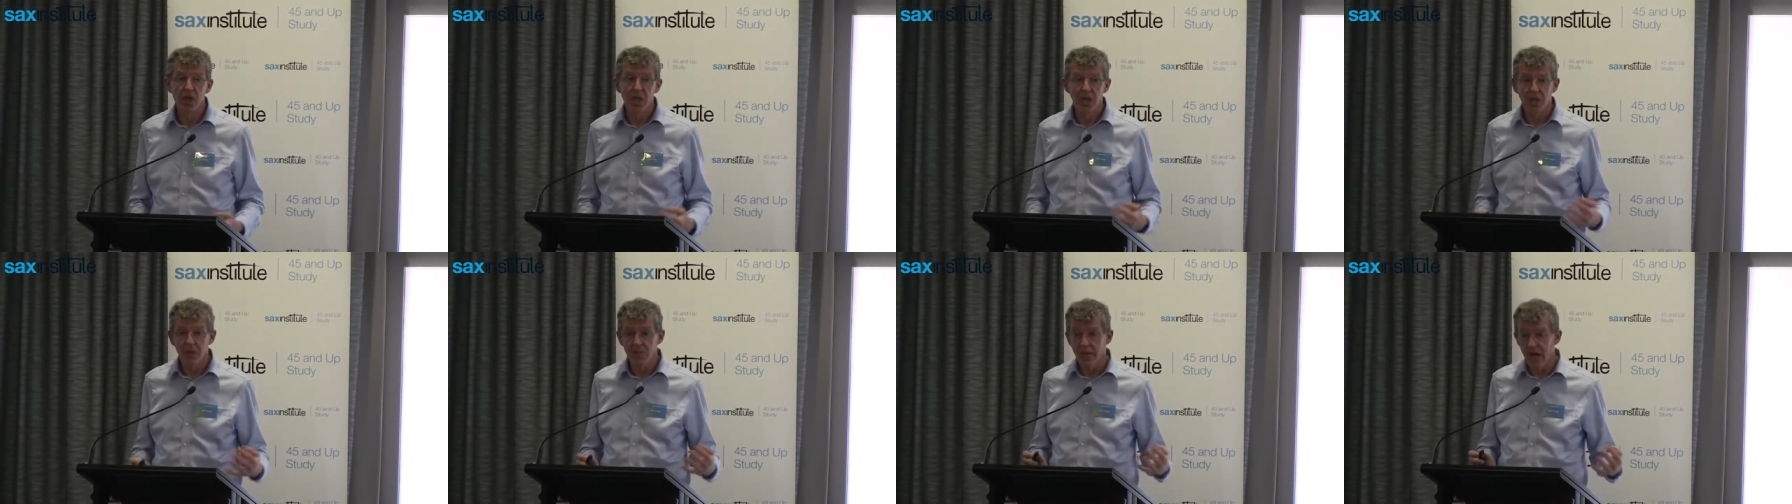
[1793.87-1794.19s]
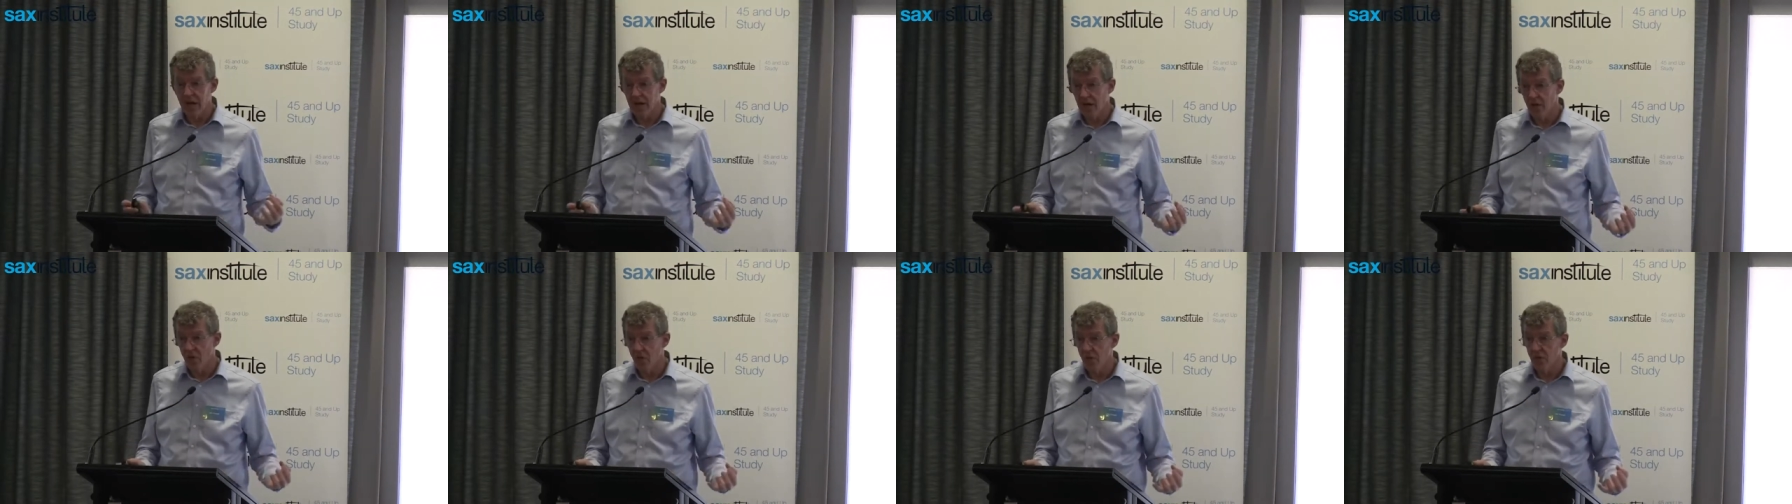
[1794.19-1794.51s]
the
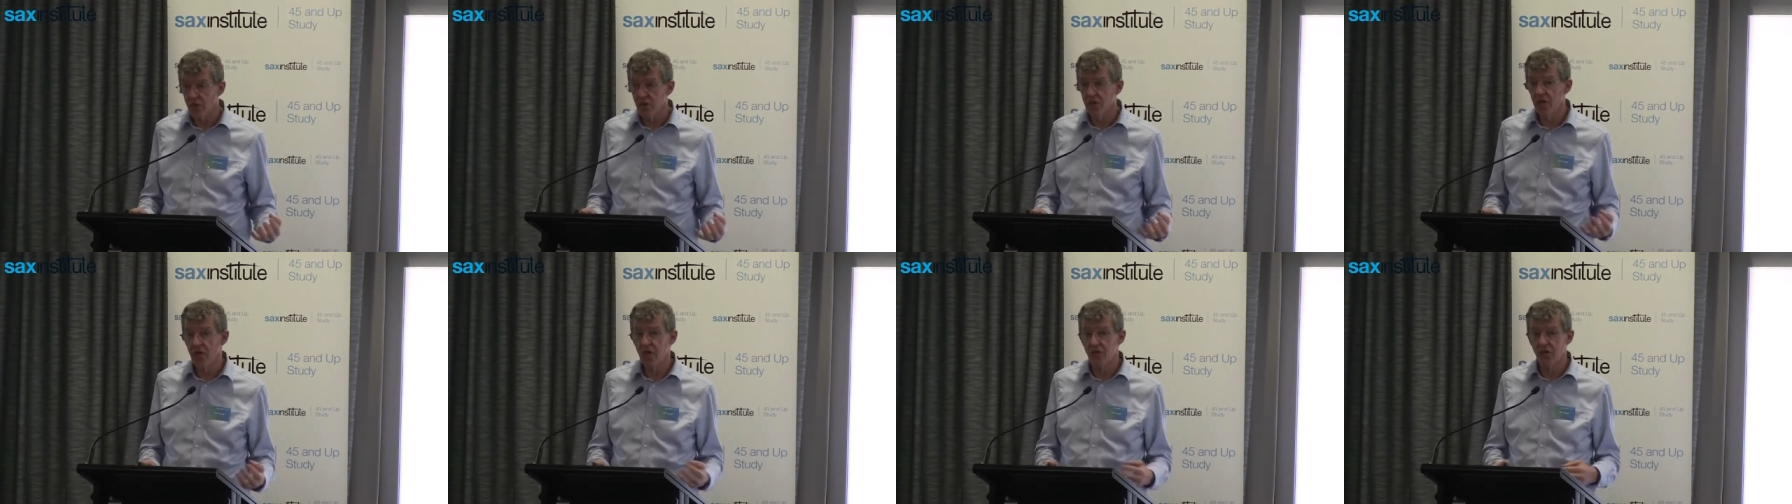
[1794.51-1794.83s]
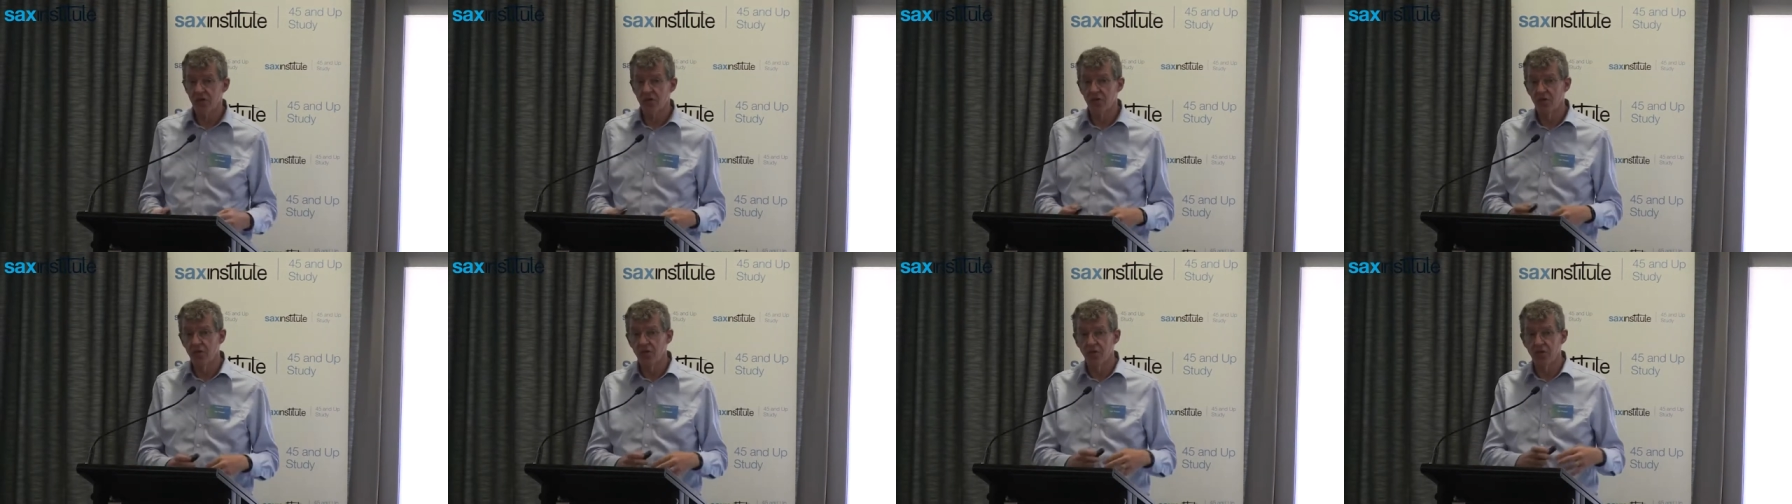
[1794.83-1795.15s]
Medical Research
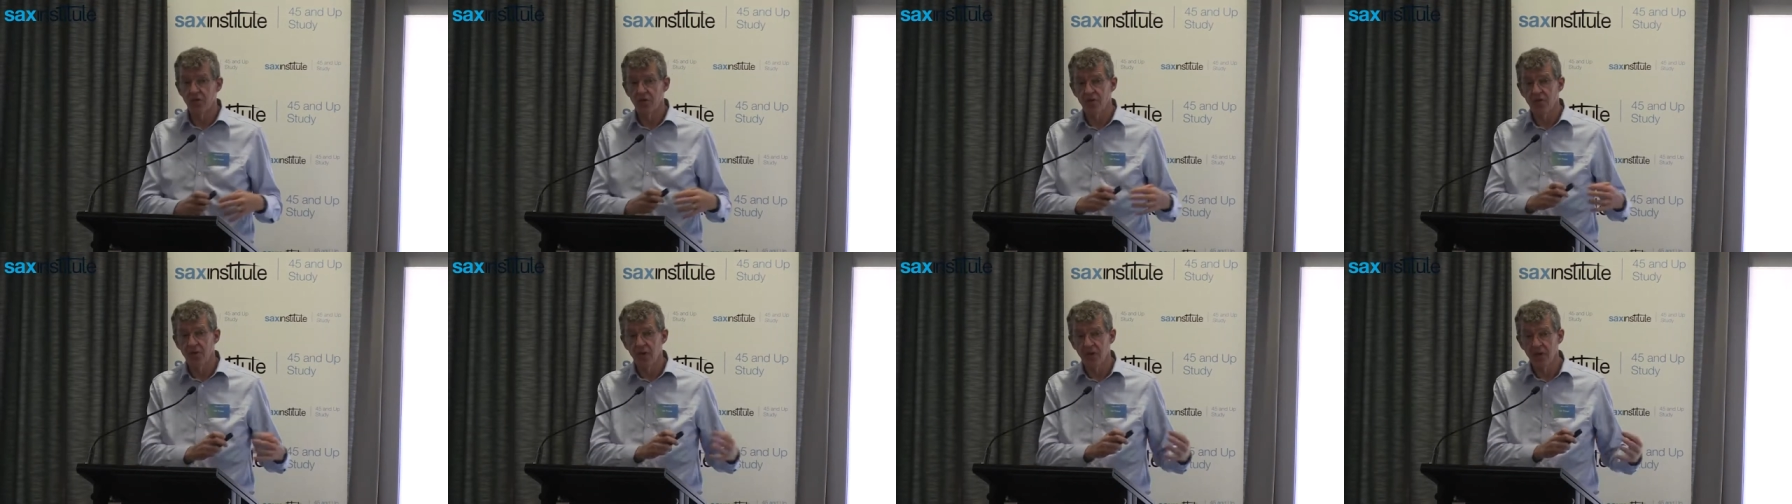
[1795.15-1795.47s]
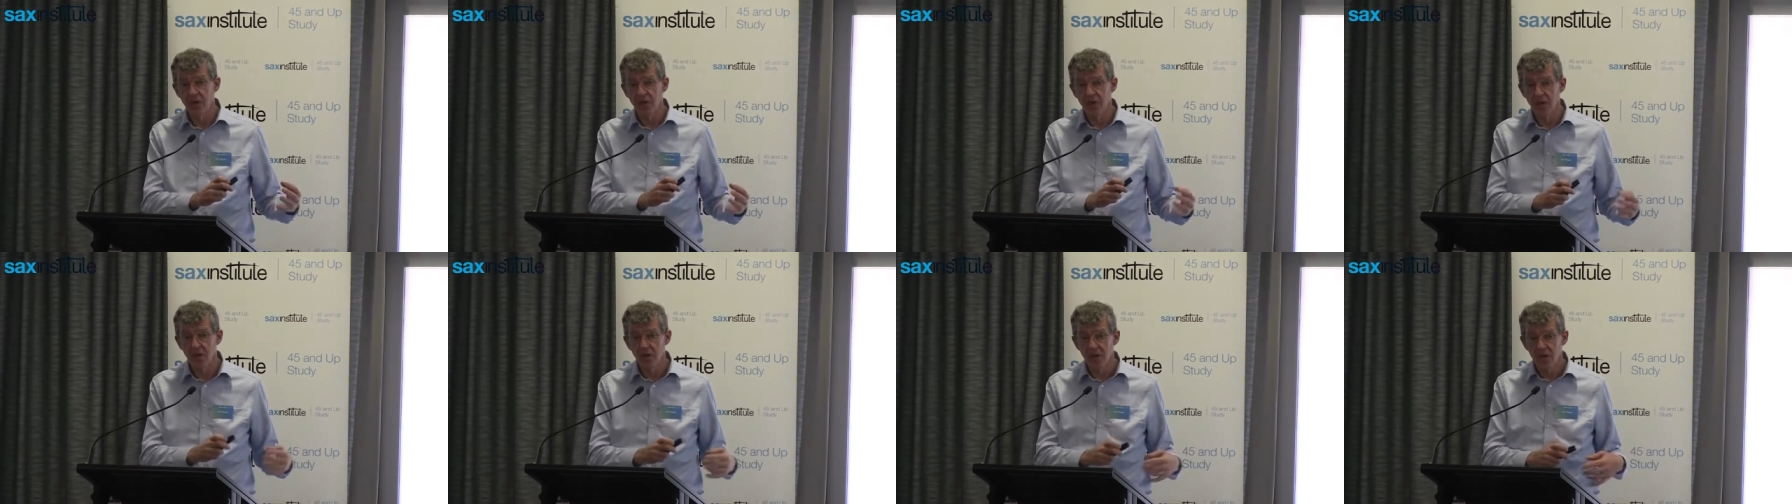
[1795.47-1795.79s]
Future
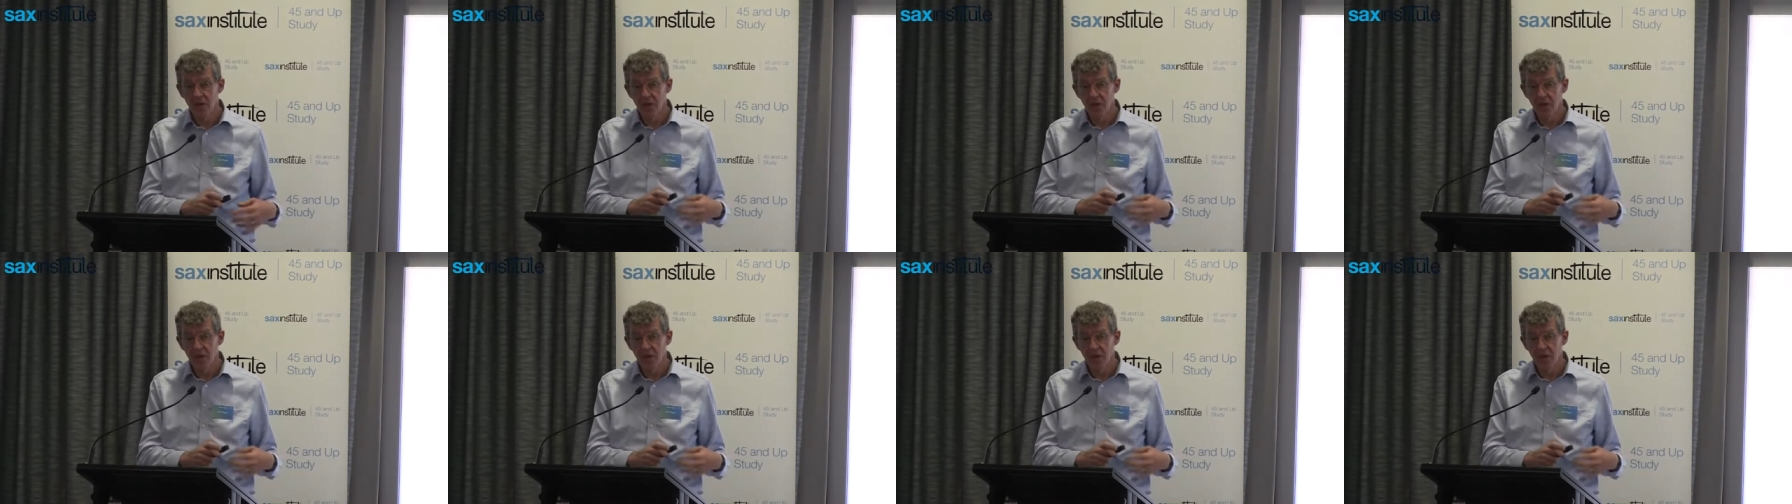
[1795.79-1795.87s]
Fund